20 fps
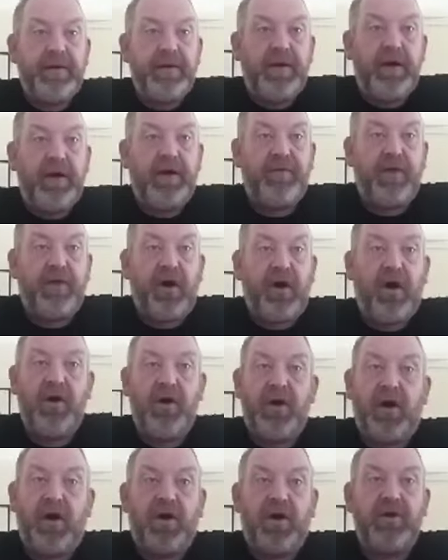of all
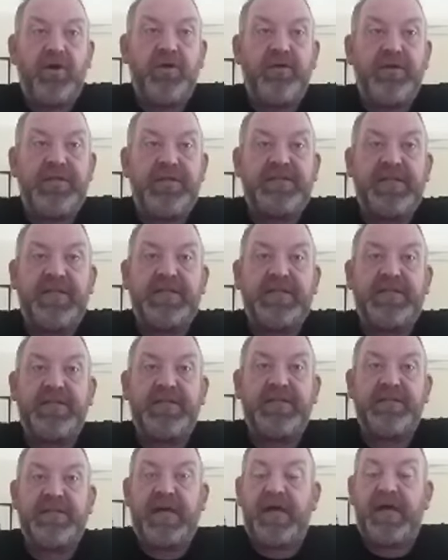ordinary
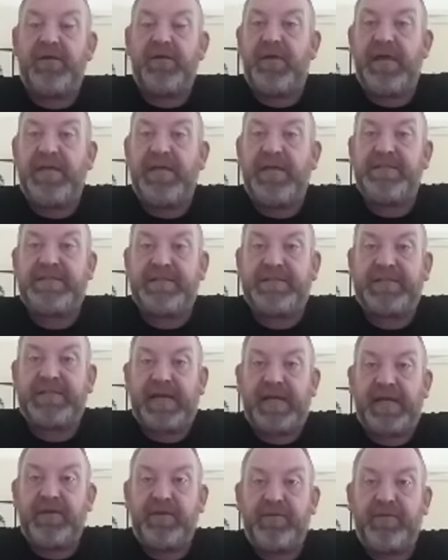citizens and raise the
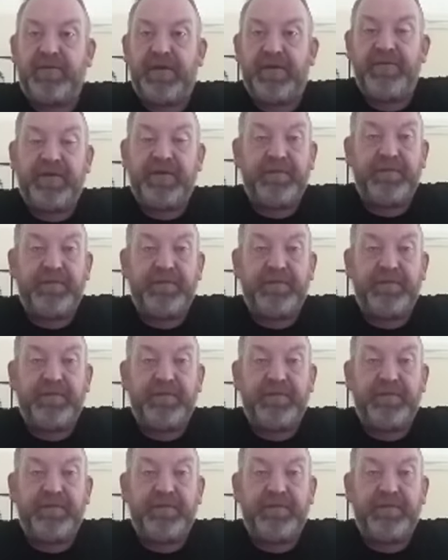standard of living.